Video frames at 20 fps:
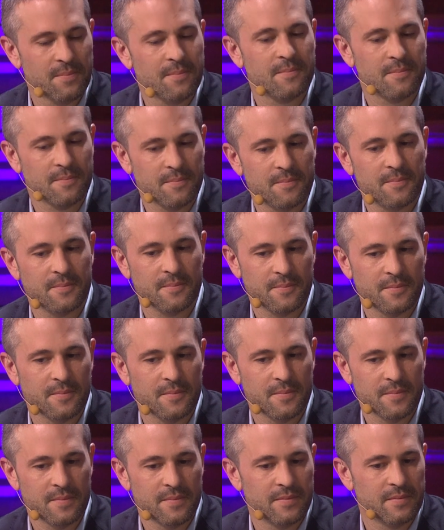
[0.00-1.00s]
liquidity event, but
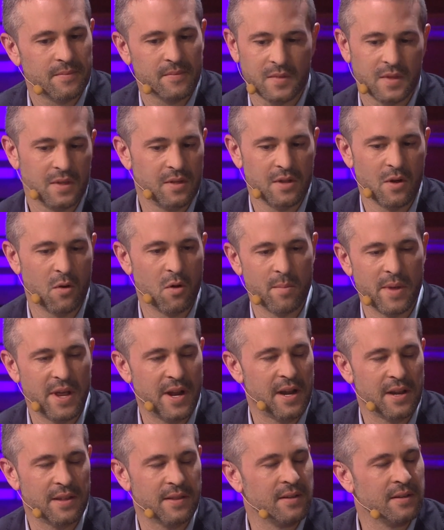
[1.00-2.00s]
you said it was. It no was one made
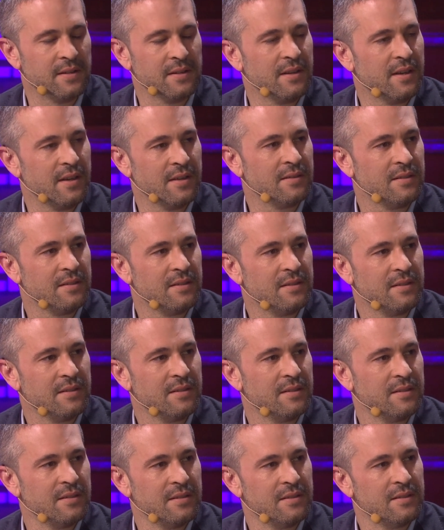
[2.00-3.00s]
it. Yeah. yeah. So
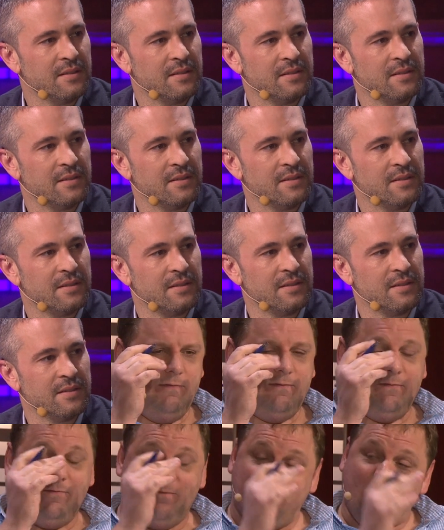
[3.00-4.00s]
you lost
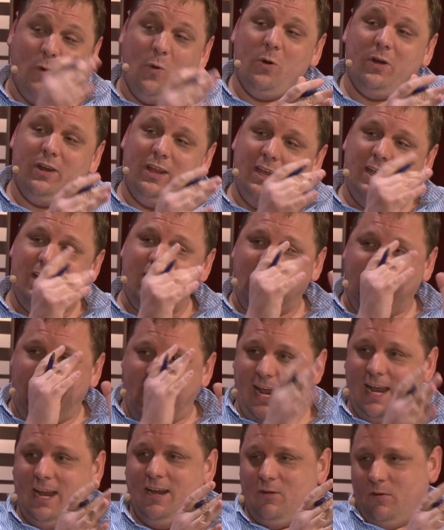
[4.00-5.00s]

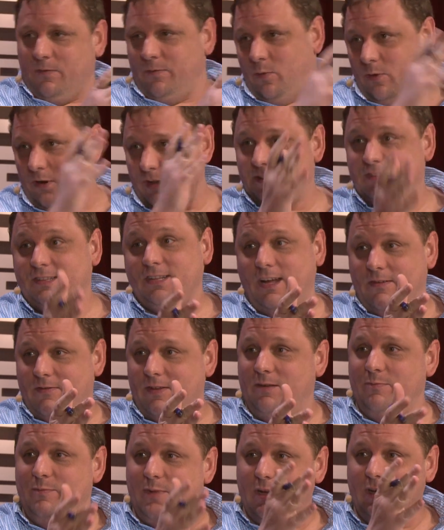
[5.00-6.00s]
48 or
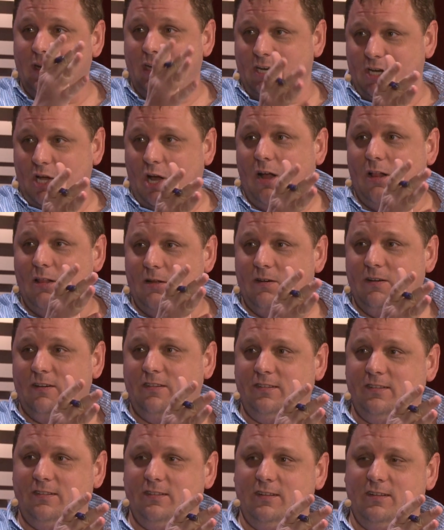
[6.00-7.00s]
$47 million
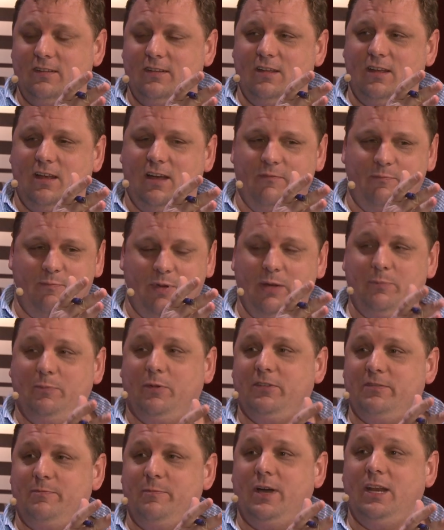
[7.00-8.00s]
of
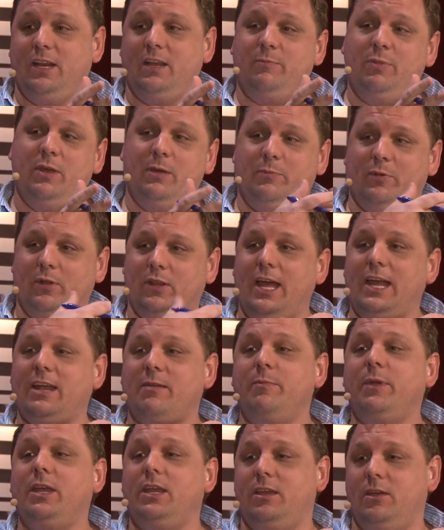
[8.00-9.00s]
people's money, people
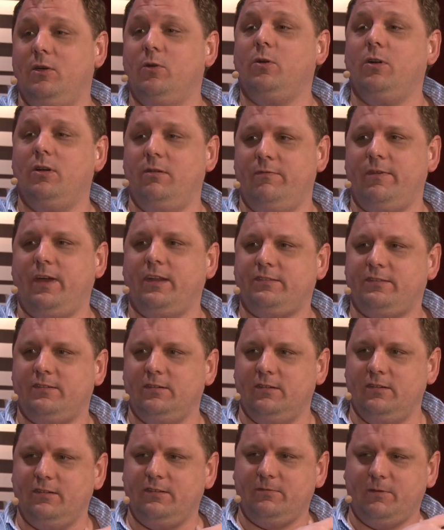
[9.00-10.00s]
like me who are
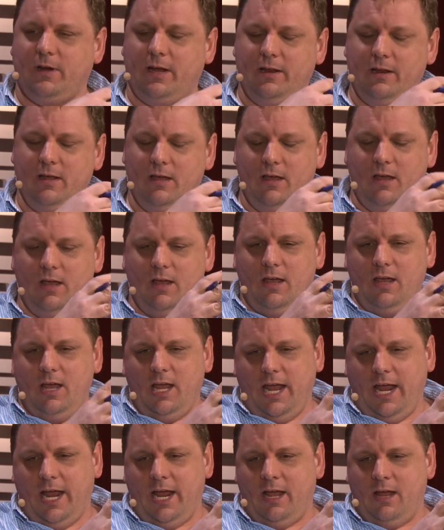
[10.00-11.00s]
investors, right?
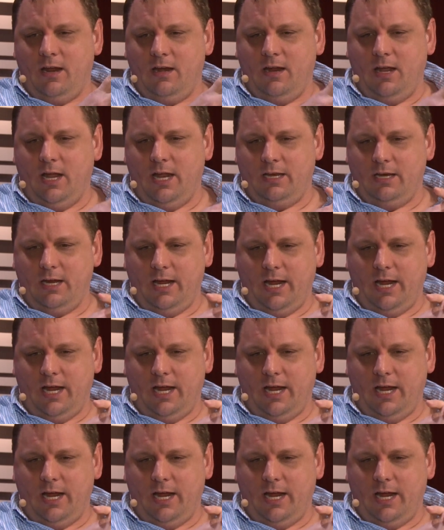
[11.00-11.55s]
And, and,